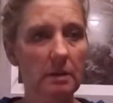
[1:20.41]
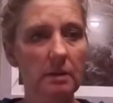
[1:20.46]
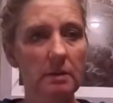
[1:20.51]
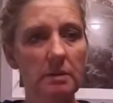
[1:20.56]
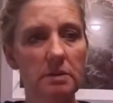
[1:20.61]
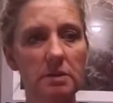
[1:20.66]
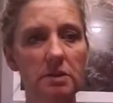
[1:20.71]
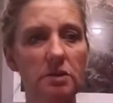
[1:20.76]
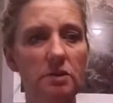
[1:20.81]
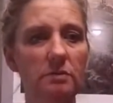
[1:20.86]

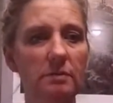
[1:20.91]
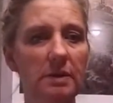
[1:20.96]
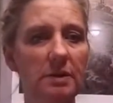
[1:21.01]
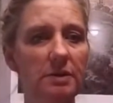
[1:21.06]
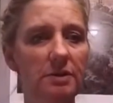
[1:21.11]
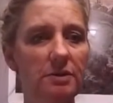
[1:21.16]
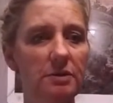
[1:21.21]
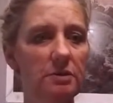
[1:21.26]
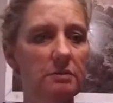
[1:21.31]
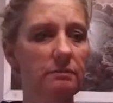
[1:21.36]
It's too
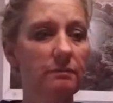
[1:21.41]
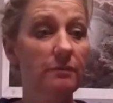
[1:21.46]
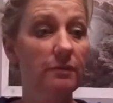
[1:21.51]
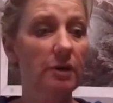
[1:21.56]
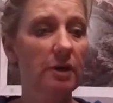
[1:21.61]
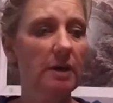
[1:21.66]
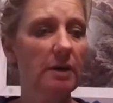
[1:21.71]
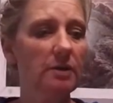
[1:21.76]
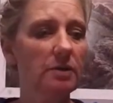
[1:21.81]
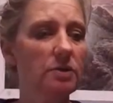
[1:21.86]
much
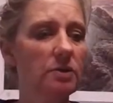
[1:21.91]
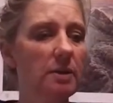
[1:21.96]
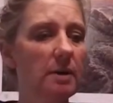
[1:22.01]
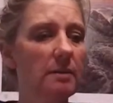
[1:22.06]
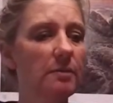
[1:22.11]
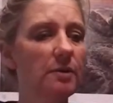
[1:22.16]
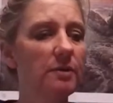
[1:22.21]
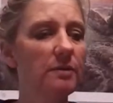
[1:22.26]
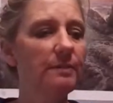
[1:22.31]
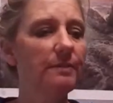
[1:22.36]
freaking
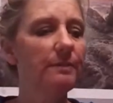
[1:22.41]
trouble.